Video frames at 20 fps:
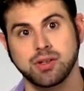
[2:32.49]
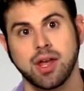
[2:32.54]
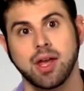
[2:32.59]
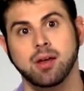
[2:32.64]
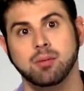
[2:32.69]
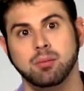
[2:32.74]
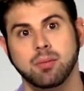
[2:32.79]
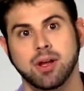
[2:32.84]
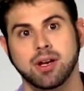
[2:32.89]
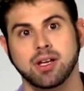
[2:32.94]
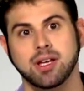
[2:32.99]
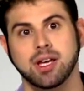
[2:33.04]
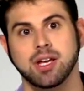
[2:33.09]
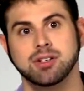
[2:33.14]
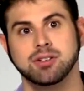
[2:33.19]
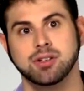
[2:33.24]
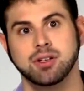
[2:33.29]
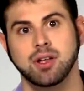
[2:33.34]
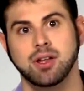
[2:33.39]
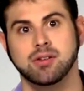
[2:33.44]
that
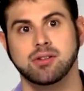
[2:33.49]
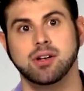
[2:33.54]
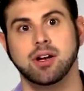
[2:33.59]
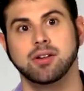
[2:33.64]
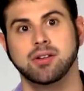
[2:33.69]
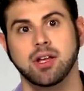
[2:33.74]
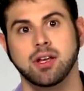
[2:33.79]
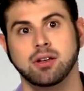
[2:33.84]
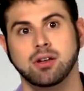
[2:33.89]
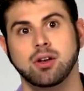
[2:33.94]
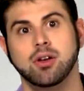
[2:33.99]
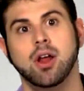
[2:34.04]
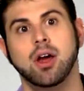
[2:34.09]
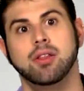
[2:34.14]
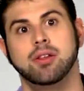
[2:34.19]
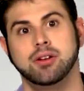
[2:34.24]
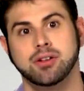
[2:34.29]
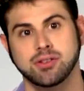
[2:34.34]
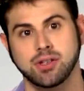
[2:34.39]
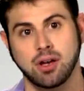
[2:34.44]
medication and start taking
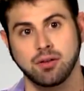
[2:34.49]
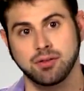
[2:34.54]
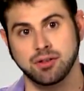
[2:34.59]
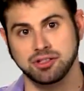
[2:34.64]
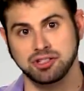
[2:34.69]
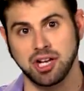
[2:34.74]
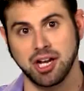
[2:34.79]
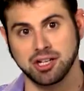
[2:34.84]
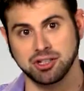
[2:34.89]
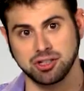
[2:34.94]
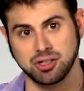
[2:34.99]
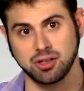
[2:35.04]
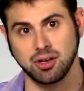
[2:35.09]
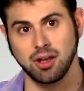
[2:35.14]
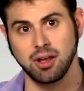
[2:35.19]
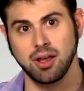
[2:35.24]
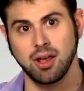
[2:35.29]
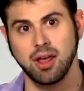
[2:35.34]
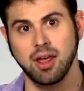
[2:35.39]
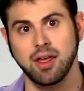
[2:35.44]
another self-injection
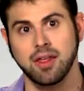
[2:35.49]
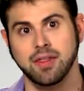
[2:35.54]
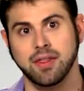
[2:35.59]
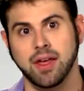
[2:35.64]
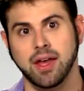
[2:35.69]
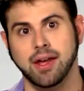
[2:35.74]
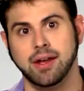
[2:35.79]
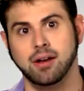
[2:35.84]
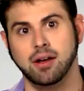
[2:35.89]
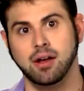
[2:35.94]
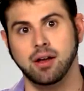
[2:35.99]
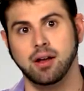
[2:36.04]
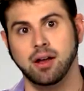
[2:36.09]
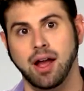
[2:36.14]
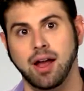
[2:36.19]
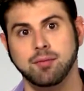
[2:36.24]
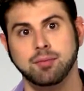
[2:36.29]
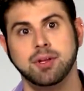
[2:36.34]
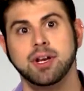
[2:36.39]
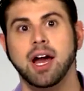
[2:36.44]
that
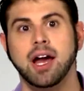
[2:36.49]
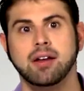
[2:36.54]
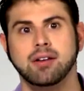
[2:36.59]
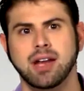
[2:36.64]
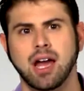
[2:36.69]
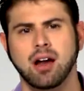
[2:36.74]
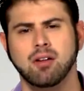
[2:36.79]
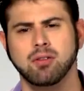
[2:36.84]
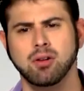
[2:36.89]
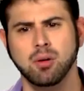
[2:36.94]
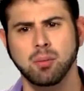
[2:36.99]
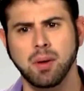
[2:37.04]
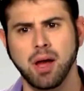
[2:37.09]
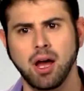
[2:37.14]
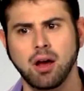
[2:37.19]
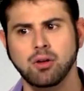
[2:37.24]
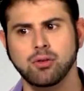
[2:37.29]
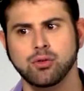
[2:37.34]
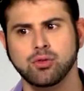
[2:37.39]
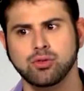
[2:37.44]
I've been on now for
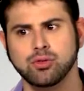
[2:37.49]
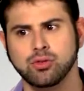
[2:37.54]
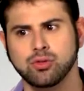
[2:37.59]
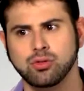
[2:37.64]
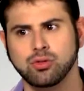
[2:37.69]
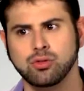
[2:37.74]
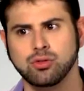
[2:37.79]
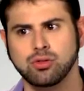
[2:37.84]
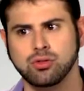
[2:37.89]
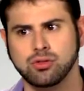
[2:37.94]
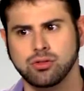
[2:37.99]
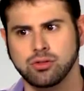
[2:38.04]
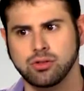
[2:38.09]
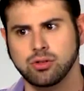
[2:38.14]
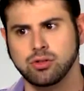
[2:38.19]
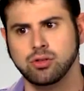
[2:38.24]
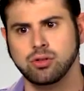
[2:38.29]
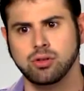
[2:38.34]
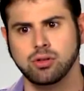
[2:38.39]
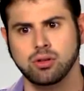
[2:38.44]
about
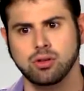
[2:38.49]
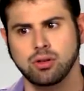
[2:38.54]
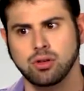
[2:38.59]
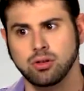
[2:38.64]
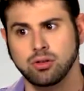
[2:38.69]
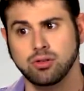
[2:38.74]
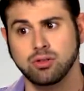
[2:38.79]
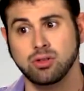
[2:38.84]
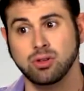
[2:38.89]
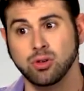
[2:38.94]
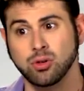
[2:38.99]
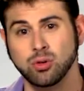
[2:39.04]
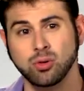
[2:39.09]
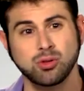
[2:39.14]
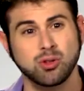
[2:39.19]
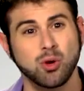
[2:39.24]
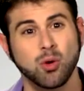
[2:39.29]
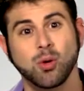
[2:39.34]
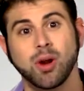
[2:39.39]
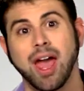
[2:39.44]

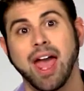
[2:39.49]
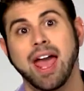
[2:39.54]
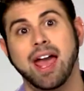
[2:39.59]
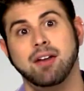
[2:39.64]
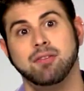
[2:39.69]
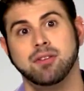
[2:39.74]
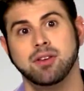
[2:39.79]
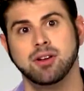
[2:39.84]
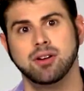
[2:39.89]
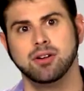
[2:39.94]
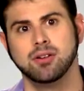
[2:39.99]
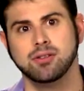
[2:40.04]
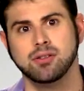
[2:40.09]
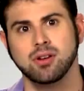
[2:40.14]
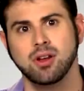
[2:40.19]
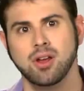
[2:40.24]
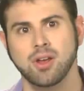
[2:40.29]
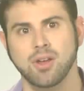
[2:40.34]
2.5 years.